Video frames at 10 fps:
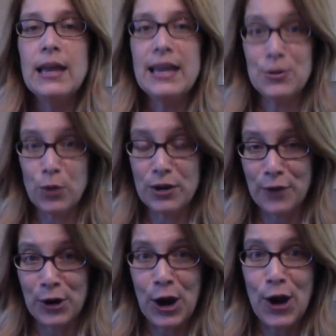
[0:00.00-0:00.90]
In one of
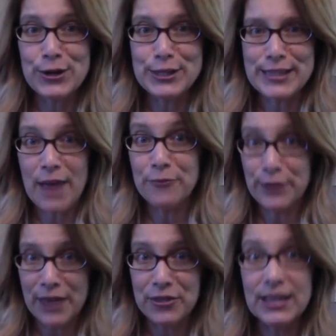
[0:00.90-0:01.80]
our cars, that
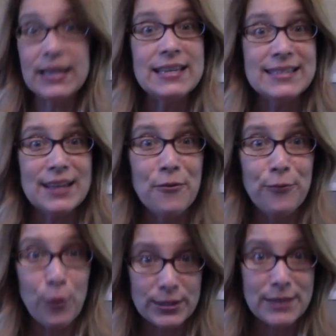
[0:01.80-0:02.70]
flat thing is a
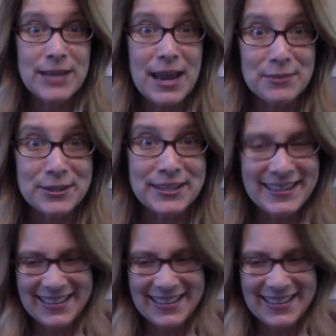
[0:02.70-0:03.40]
fold-up table.